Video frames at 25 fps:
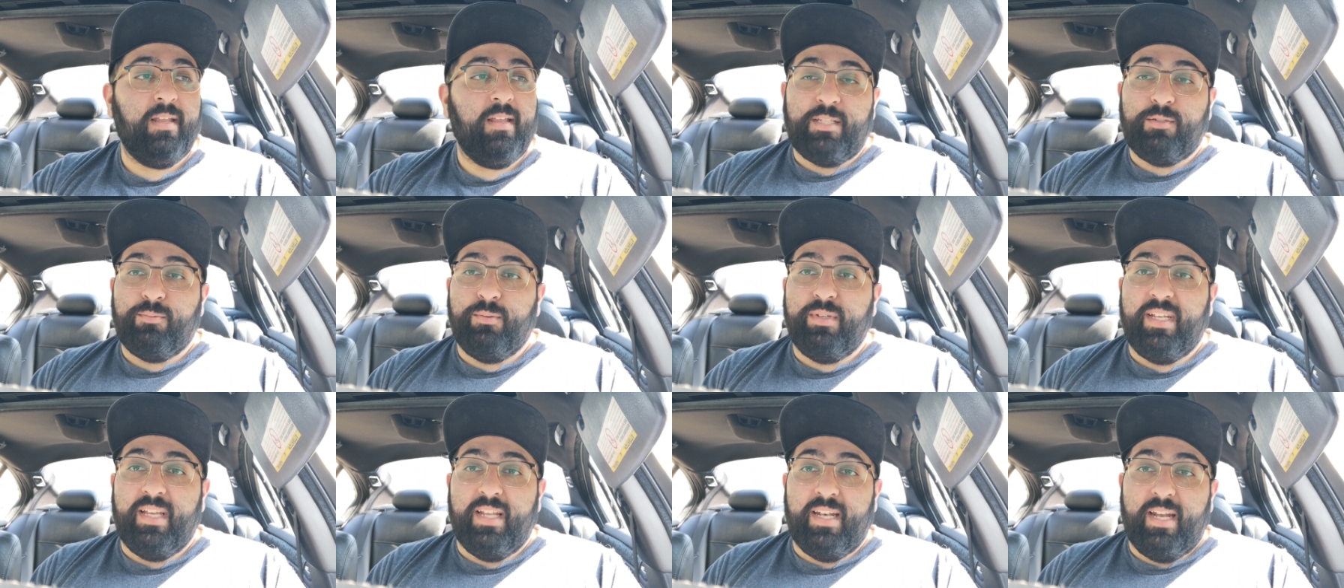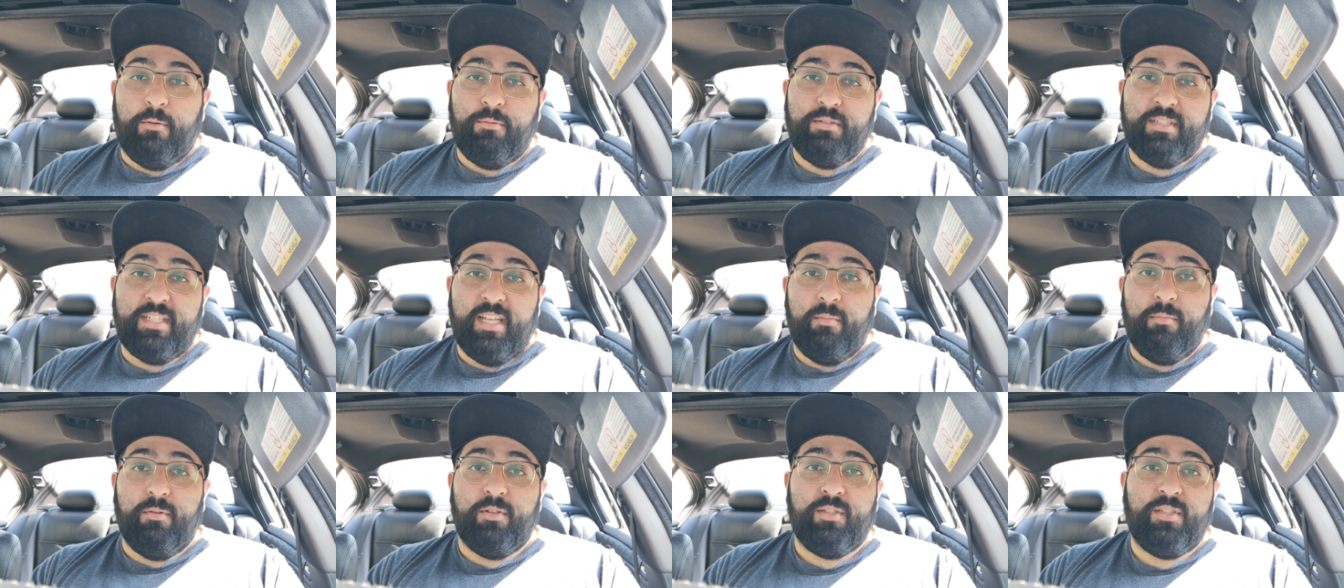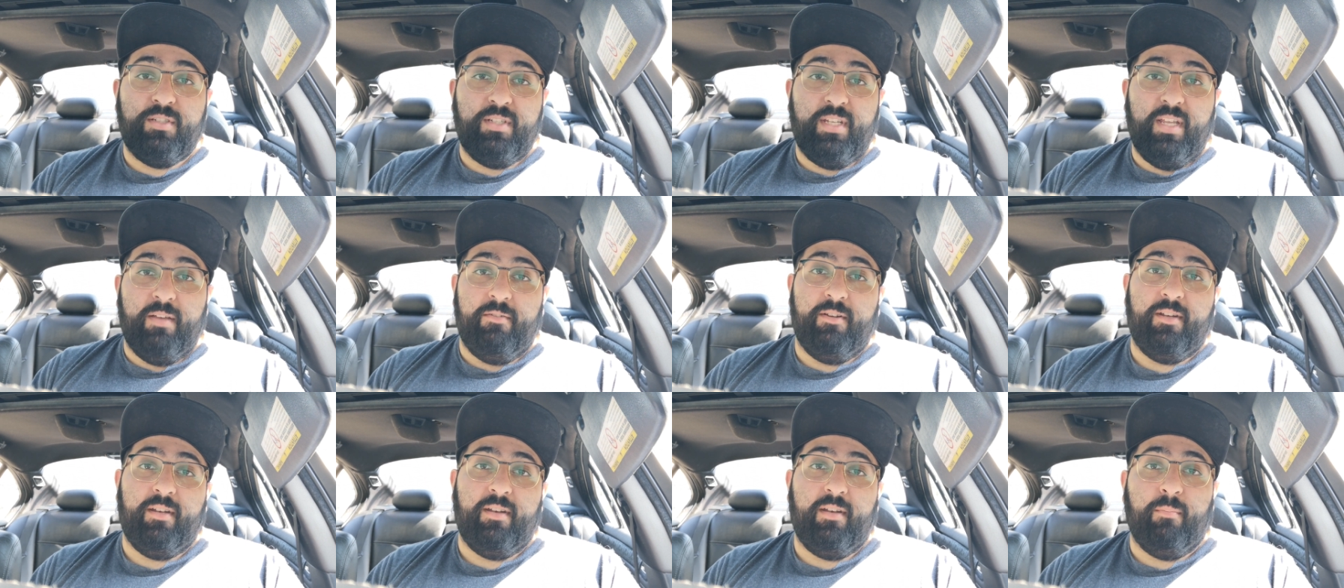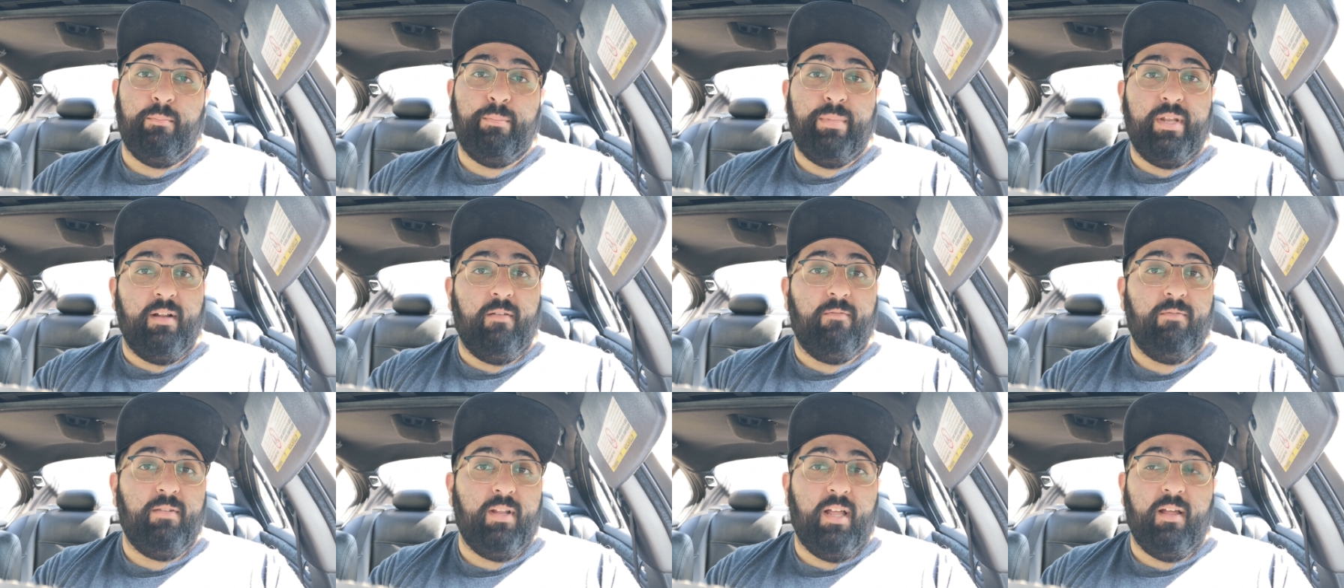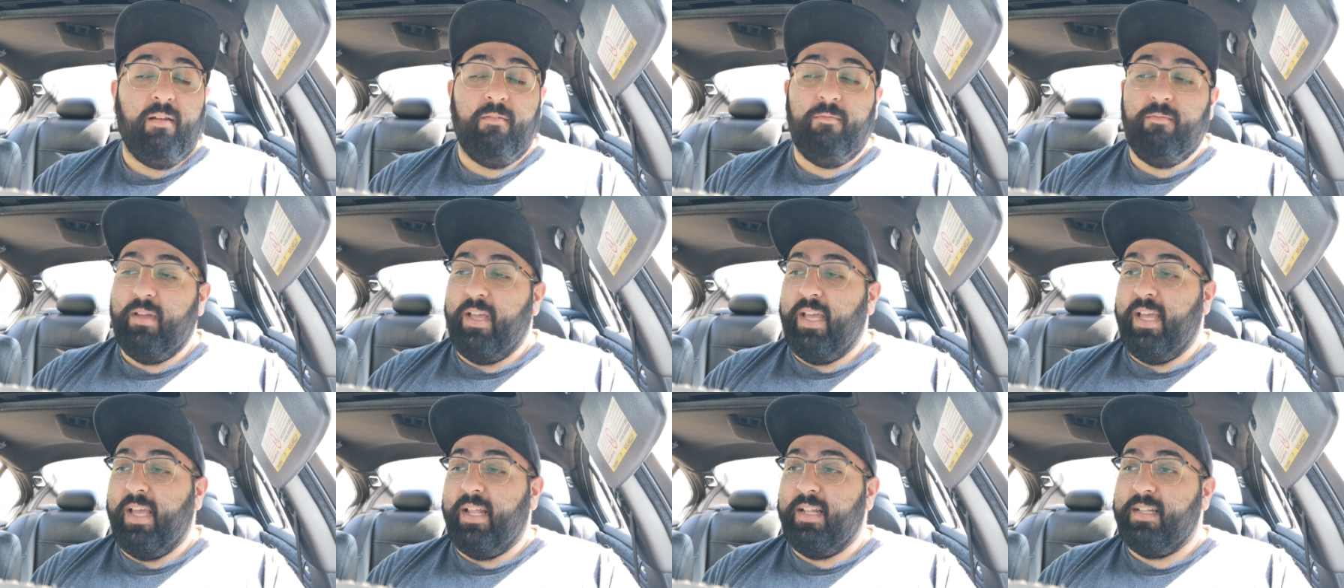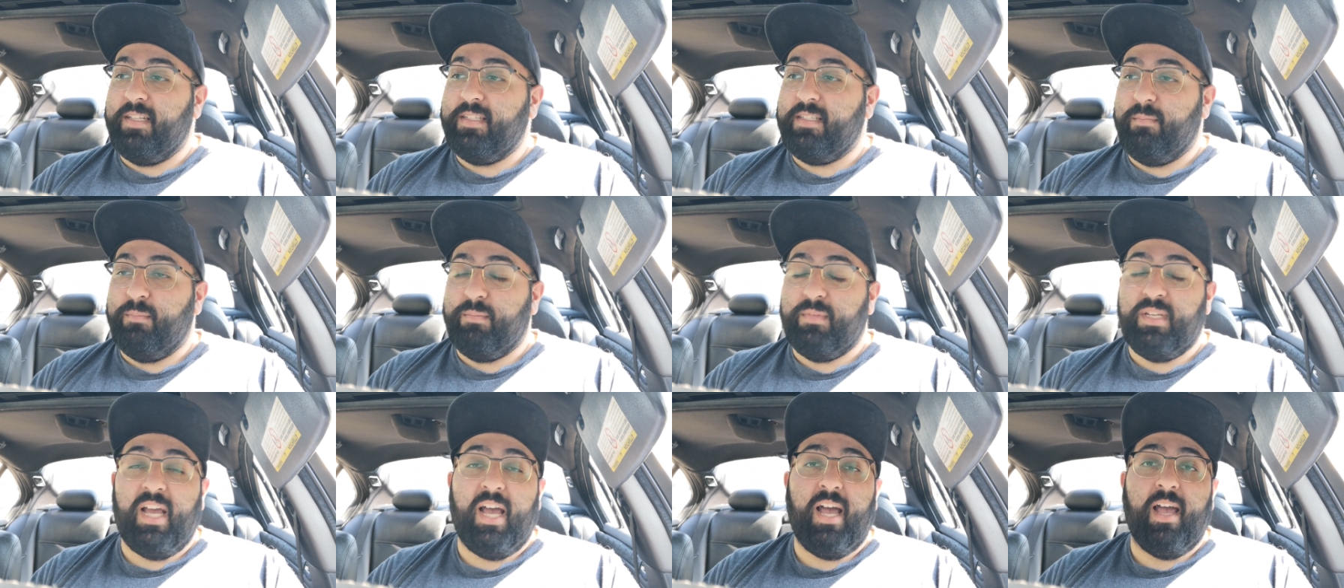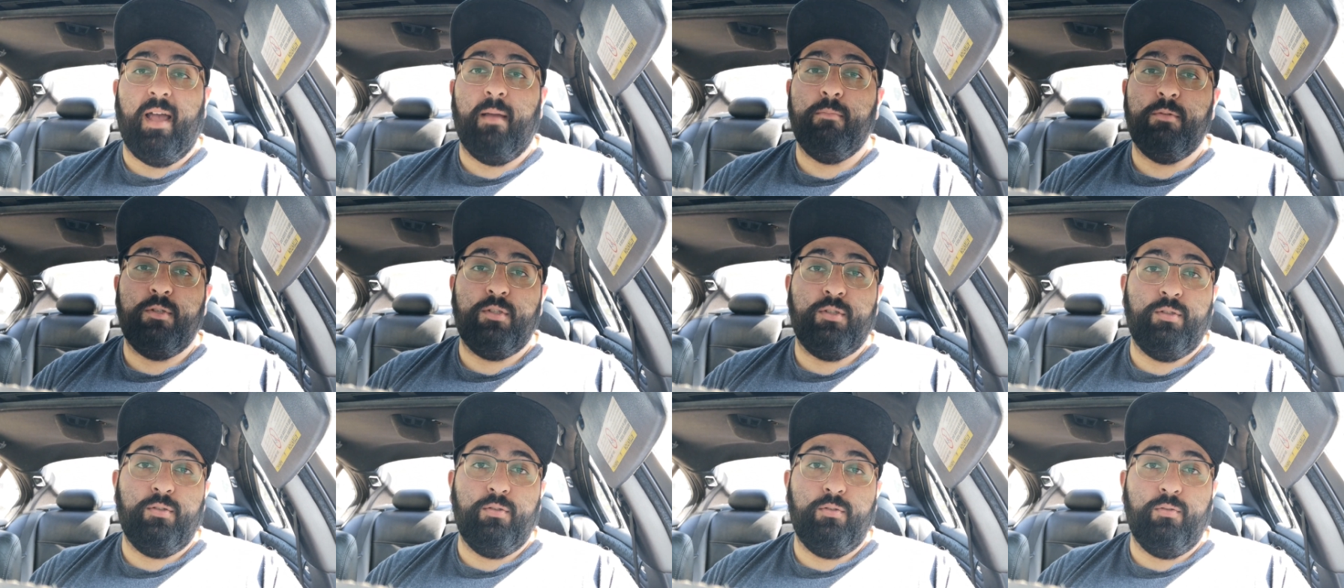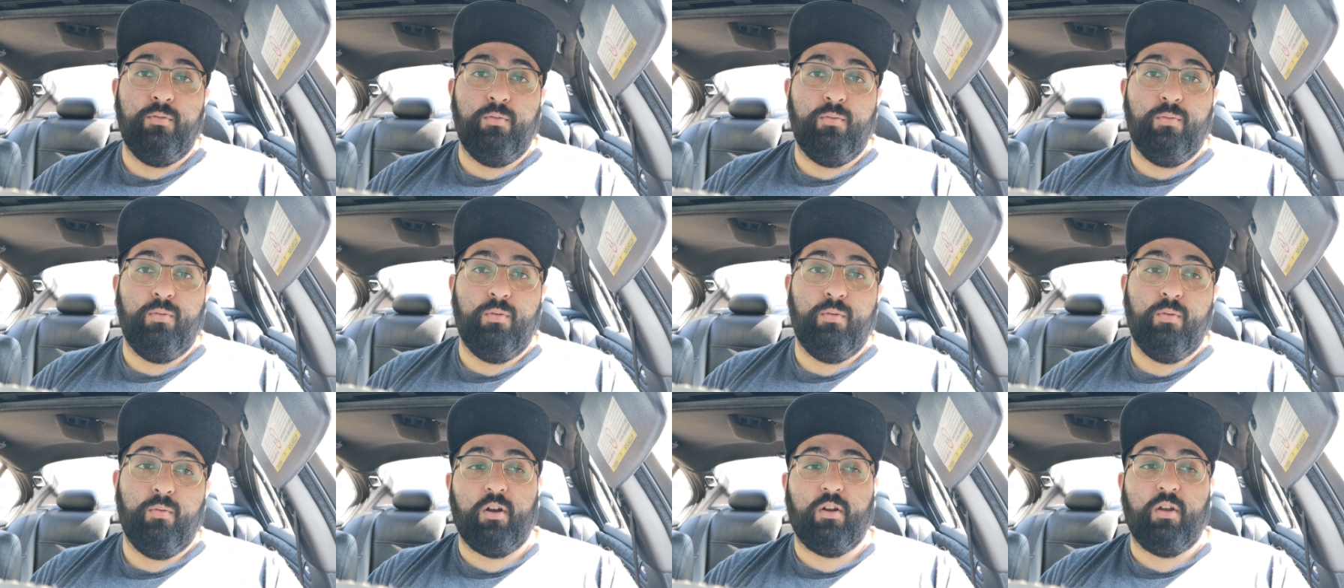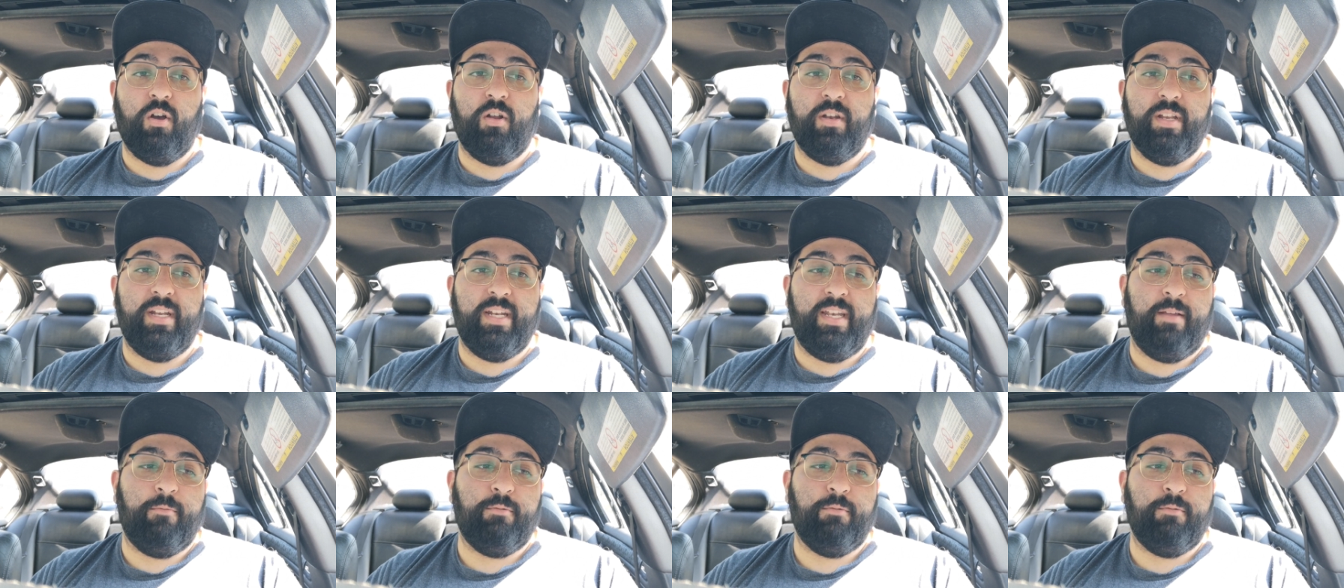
past weekend I was able to give it a bit of love and some time to work on it.